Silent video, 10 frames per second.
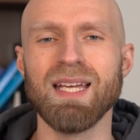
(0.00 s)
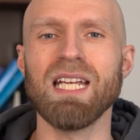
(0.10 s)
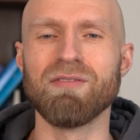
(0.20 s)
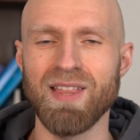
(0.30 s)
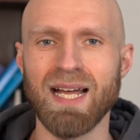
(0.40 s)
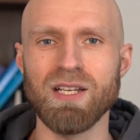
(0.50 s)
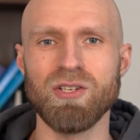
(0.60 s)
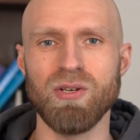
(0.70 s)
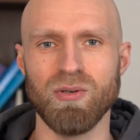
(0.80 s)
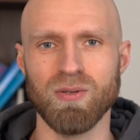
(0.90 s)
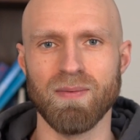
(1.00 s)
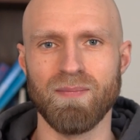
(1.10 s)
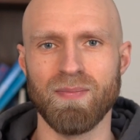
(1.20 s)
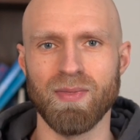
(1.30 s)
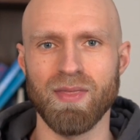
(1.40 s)
If that is you,
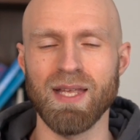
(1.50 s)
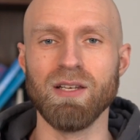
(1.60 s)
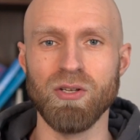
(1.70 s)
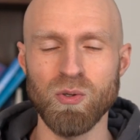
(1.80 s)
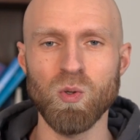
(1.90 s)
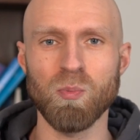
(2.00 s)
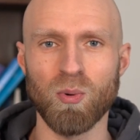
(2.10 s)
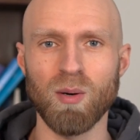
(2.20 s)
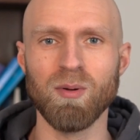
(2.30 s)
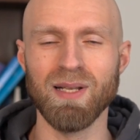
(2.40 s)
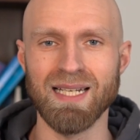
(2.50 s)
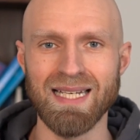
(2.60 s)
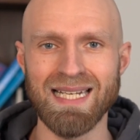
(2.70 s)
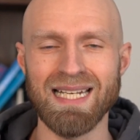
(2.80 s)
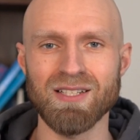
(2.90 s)
then you probably
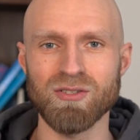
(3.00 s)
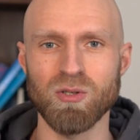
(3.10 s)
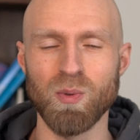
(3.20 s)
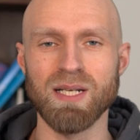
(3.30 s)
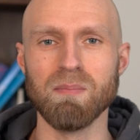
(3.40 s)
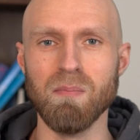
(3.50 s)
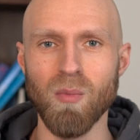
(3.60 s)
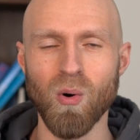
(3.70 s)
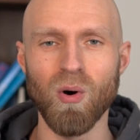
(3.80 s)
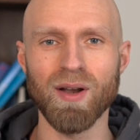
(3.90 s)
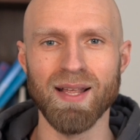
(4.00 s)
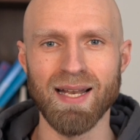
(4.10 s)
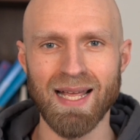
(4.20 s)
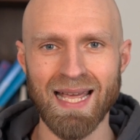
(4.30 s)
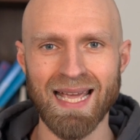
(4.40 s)
need to quit more
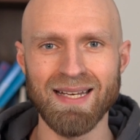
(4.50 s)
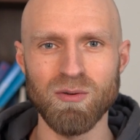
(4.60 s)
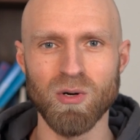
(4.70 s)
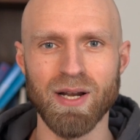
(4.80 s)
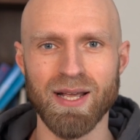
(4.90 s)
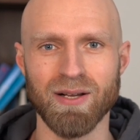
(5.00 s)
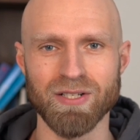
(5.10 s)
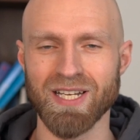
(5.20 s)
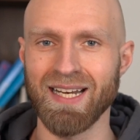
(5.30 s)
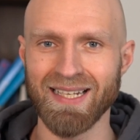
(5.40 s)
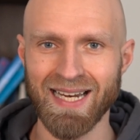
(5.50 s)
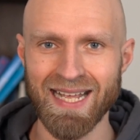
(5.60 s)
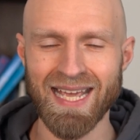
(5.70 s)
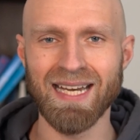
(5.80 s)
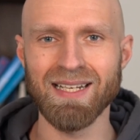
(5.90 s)
than anyone else. And
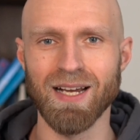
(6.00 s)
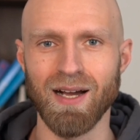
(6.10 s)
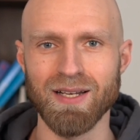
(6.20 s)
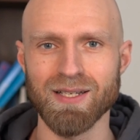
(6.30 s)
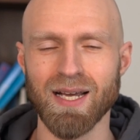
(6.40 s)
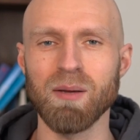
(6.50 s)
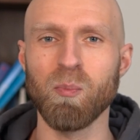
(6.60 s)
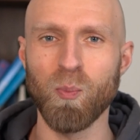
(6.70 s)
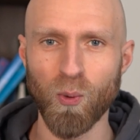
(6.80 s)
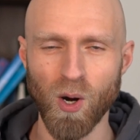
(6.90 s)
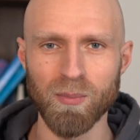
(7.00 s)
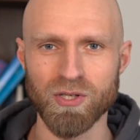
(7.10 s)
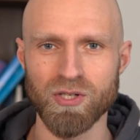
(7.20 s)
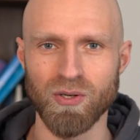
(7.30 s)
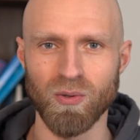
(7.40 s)
again, guys, I
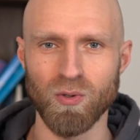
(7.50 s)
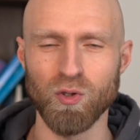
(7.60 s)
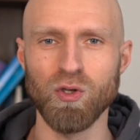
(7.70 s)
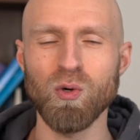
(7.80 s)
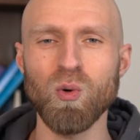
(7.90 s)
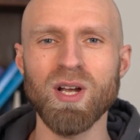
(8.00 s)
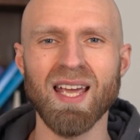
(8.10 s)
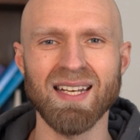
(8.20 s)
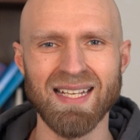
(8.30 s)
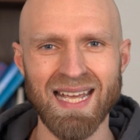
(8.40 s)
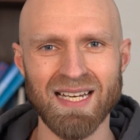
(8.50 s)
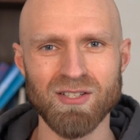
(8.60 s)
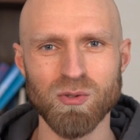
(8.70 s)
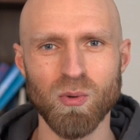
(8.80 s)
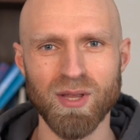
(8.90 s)
promise you, you can
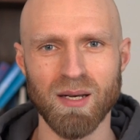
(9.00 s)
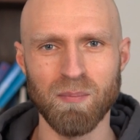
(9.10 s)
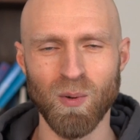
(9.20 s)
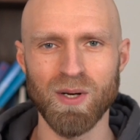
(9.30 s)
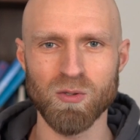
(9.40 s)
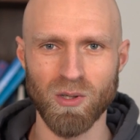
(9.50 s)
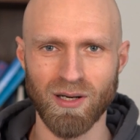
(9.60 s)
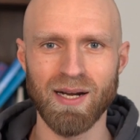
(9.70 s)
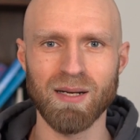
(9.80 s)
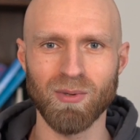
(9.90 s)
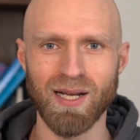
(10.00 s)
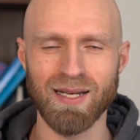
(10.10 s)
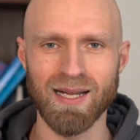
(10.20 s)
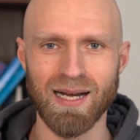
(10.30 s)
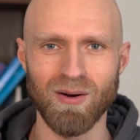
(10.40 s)
get to that point where I am
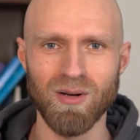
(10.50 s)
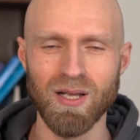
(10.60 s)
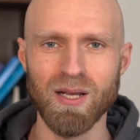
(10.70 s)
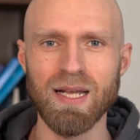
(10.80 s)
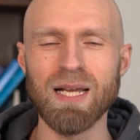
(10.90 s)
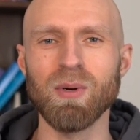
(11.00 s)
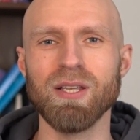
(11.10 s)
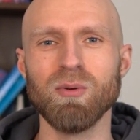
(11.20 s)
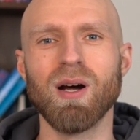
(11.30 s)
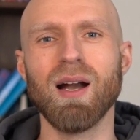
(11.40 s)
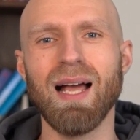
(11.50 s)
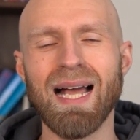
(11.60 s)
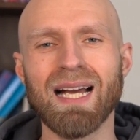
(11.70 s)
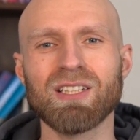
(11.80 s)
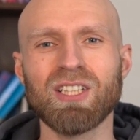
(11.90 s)
right now, where you are
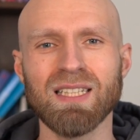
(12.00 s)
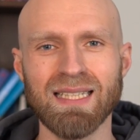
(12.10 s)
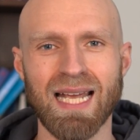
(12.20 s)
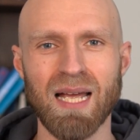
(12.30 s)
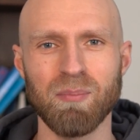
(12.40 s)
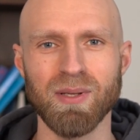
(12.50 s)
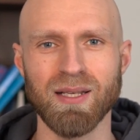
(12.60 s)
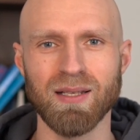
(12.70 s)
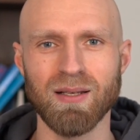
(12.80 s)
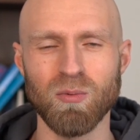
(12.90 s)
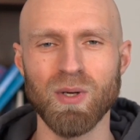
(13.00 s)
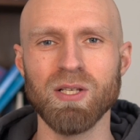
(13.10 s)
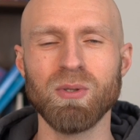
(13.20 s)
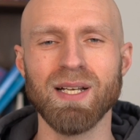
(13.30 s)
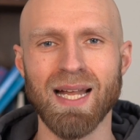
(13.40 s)
actually happy, where
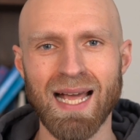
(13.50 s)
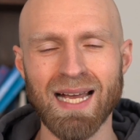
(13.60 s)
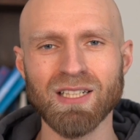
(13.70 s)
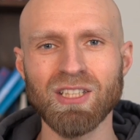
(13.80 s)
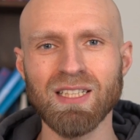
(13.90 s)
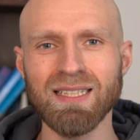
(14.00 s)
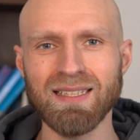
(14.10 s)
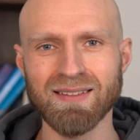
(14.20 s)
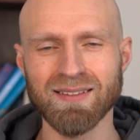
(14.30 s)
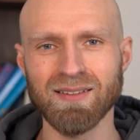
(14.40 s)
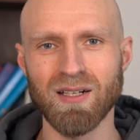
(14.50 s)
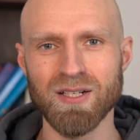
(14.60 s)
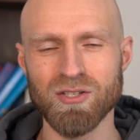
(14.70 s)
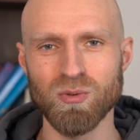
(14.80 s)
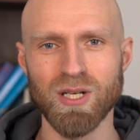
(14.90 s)
you can actually
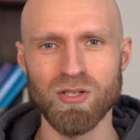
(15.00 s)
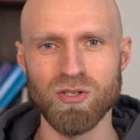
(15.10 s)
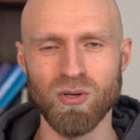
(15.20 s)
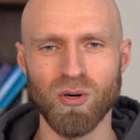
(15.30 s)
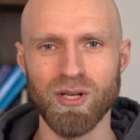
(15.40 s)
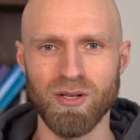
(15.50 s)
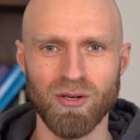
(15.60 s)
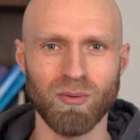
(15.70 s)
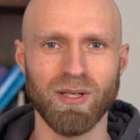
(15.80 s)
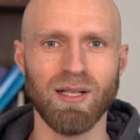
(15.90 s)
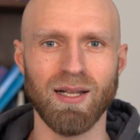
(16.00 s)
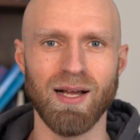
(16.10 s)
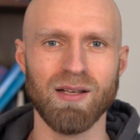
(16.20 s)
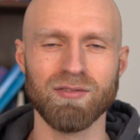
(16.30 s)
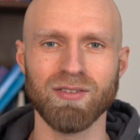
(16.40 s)
start to enjoy your real
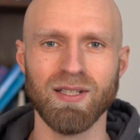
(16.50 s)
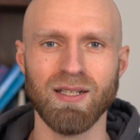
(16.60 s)
life.